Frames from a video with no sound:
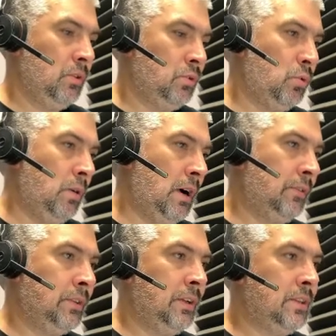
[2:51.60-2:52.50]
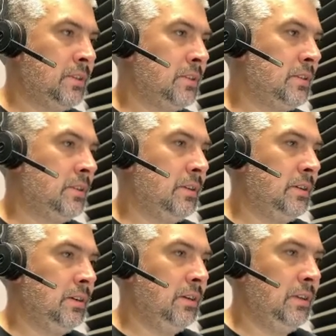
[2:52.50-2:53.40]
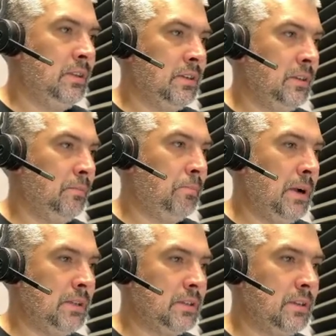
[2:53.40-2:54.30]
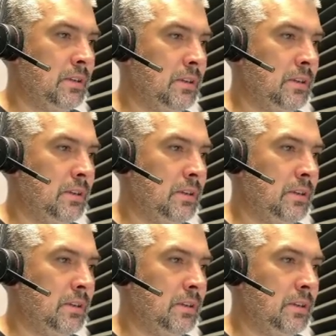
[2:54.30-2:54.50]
So after it unpacks,